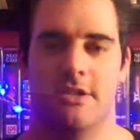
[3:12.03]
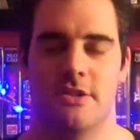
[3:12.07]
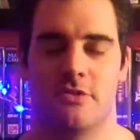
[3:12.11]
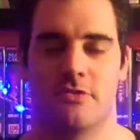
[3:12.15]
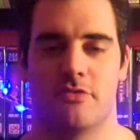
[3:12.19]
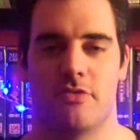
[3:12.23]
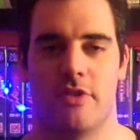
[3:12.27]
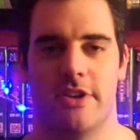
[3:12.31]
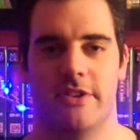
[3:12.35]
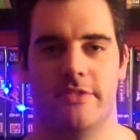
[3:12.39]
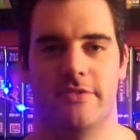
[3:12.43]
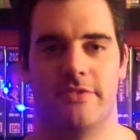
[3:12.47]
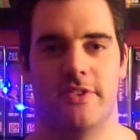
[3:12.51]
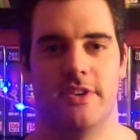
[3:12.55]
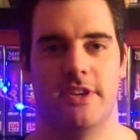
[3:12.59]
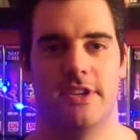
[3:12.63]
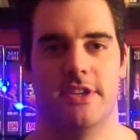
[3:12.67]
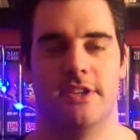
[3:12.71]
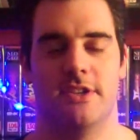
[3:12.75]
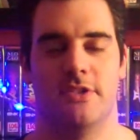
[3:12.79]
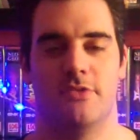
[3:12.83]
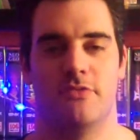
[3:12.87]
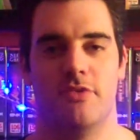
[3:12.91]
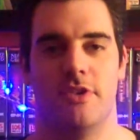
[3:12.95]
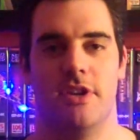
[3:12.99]
Great
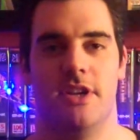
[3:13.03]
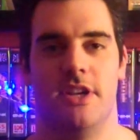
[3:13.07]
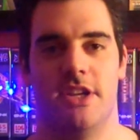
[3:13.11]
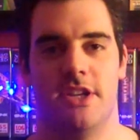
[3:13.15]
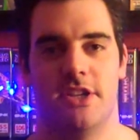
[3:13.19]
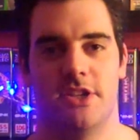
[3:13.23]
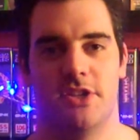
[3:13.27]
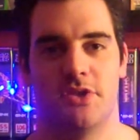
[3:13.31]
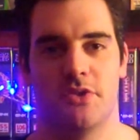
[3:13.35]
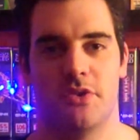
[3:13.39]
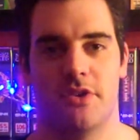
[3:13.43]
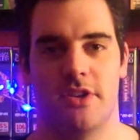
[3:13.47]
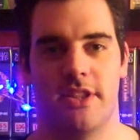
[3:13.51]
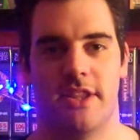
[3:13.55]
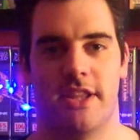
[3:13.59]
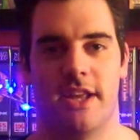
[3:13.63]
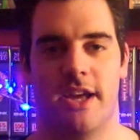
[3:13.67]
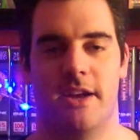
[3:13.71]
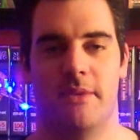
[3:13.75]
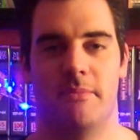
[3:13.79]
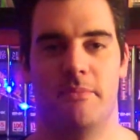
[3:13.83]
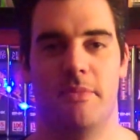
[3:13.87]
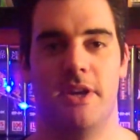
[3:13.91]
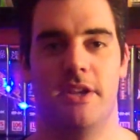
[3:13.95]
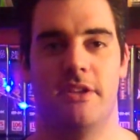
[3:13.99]
fun, really enjoyed
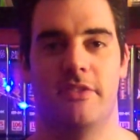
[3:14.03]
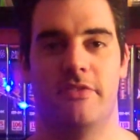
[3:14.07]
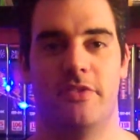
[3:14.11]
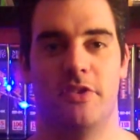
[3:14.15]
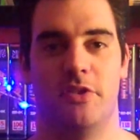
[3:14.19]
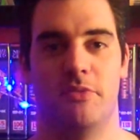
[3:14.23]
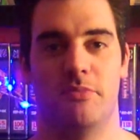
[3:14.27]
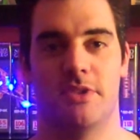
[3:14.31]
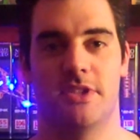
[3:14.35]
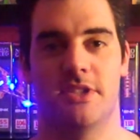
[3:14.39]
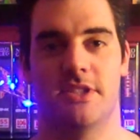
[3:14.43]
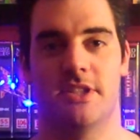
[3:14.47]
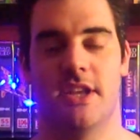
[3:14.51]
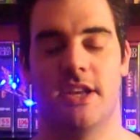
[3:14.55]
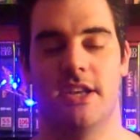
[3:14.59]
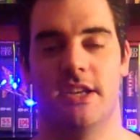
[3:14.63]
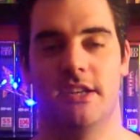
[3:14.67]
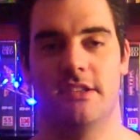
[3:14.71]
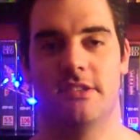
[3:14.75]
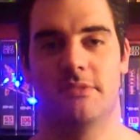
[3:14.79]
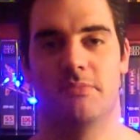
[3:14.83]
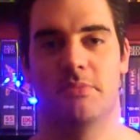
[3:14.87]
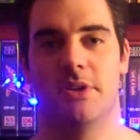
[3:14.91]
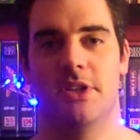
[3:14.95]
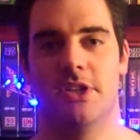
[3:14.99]
that. Made a few
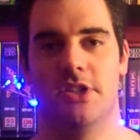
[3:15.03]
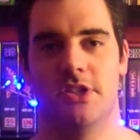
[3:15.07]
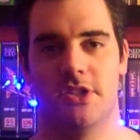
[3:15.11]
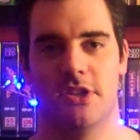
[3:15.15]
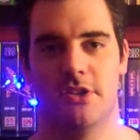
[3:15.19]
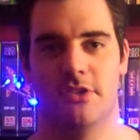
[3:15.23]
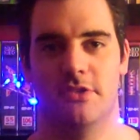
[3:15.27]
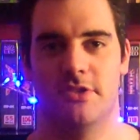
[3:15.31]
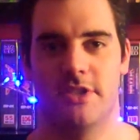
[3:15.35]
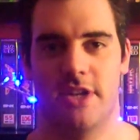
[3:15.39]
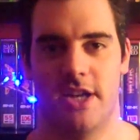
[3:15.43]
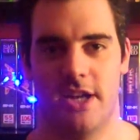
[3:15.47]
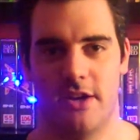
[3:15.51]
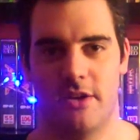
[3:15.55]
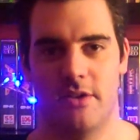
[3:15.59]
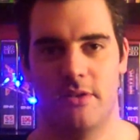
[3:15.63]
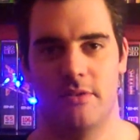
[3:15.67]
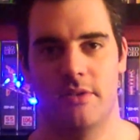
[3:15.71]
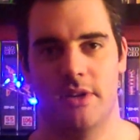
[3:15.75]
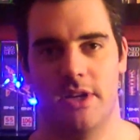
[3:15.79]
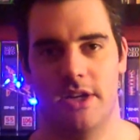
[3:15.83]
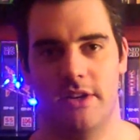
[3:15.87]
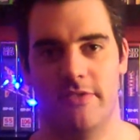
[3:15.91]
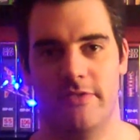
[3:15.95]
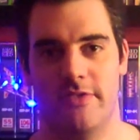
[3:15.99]
mistakes, but it shows
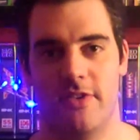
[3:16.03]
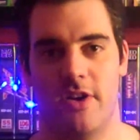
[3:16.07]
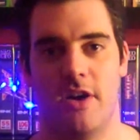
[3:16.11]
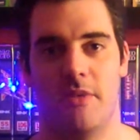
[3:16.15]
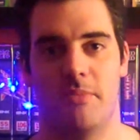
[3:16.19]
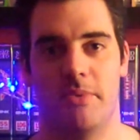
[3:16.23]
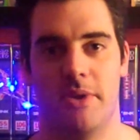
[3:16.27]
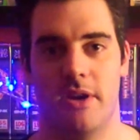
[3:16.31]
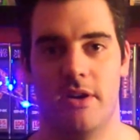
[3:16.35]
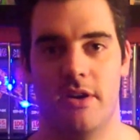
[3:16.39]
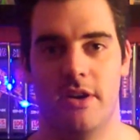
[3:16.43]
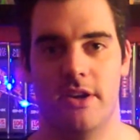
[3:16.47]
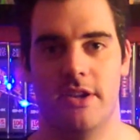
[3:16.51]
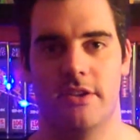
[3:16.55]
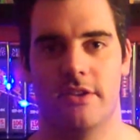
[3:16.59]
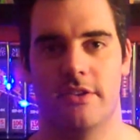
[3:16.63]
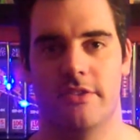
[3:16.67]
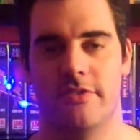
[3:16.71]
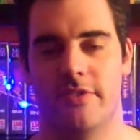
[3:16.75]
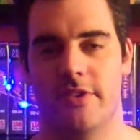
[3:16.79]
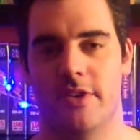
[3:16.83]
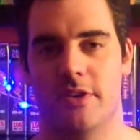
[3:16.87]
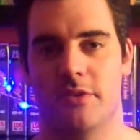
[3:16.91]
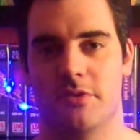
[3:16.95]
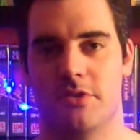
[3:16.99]
how far behind I
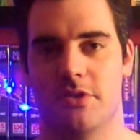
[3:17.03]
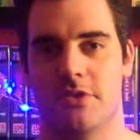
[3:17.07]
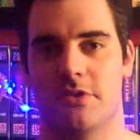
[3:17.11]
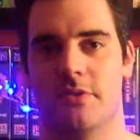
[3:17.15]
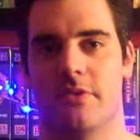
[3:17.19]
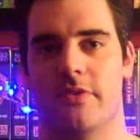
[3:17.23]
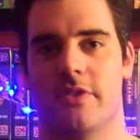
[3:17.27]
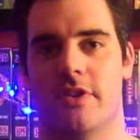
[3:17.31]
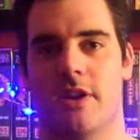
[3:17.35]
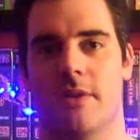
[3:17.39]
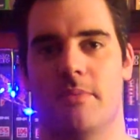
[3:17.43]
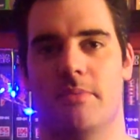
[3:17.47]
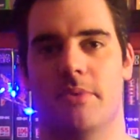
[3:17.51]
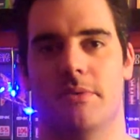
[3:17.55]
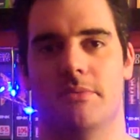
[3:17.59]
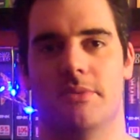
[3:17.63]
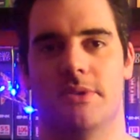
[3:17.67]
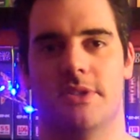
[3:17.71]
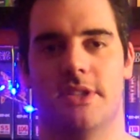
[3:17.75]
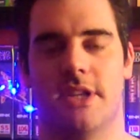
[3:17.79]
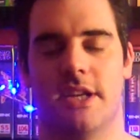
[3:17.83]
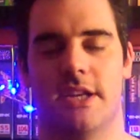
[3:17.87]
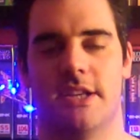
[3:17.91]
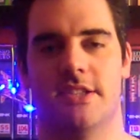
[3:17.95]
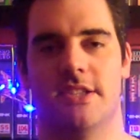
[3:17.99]
fell just with a couple of
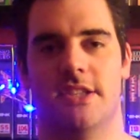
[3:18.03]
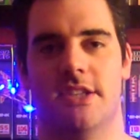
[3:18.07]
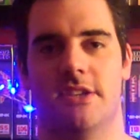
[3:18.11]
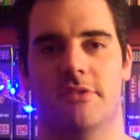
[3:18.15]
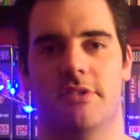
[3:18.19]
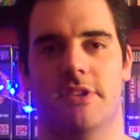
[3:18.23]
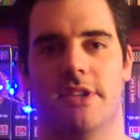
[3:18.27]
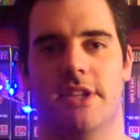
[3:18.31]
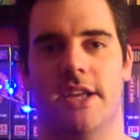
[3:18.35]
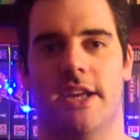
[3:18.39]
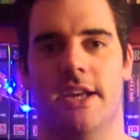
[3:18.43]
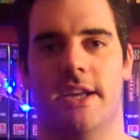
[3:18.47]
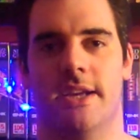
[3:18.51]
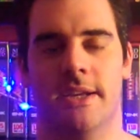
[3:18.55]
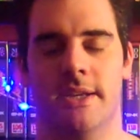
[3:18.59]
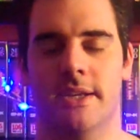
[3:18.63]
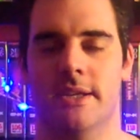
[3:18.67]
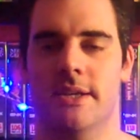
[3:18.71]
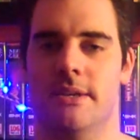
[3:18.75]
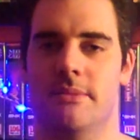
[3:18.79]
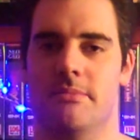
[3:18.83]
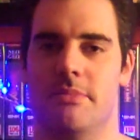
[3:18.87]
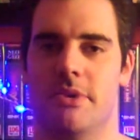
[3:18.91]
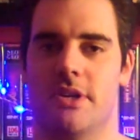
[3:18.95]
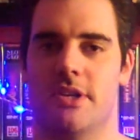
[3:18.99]
mistakes here and there,
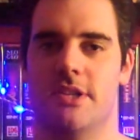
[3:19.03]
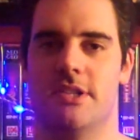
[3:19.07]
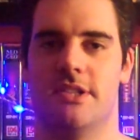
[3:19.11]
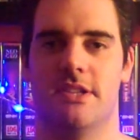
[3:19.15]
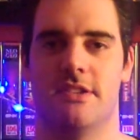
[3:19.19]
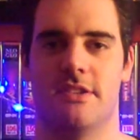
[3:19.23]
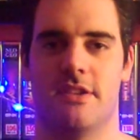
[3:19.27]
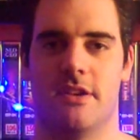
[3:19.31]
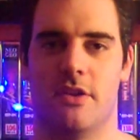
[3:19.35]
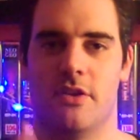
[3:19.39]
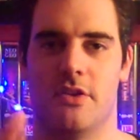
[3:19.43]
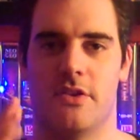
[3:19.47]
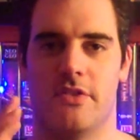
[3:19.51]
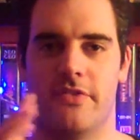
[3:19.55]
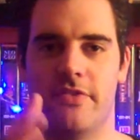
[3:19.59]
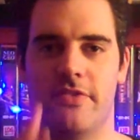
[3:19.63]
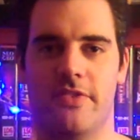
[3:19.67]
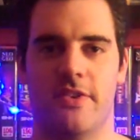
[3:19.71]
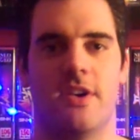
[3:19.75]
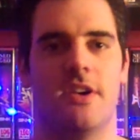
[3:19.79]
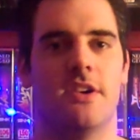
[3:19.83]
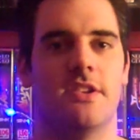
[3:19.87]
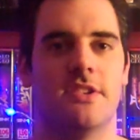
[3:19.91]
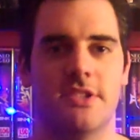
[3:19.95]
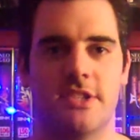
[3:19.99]
because there's a lot of
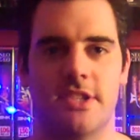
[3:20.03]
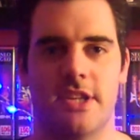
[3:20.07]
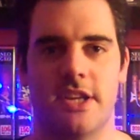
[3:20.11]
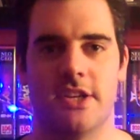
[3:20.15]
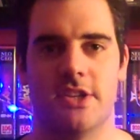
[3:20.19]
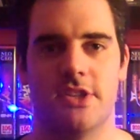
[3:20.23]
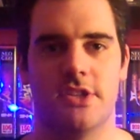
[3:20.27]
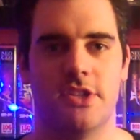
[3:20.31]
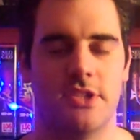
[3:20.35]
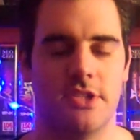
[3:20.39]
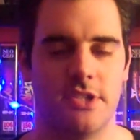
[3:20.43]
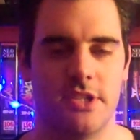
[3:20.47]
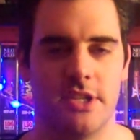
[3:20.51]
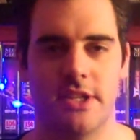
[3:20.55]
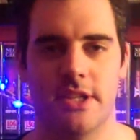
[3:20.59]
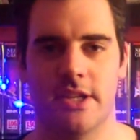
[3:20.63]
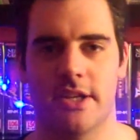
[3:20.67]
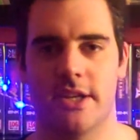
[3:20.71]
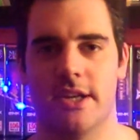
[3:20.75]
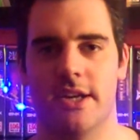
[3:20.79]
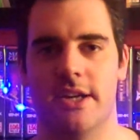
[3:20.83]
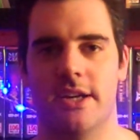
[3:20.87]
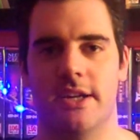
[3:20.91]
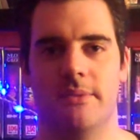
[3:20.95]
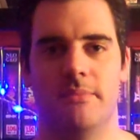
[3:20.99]
fast sections in the
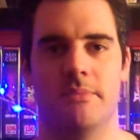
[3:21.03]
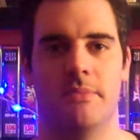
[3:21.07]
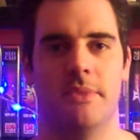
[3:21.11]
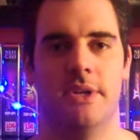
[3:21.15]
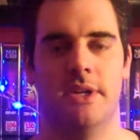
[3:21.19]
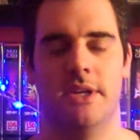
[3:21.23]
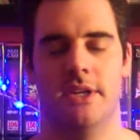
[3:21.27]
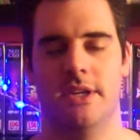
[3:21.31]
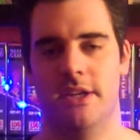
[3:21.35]
game.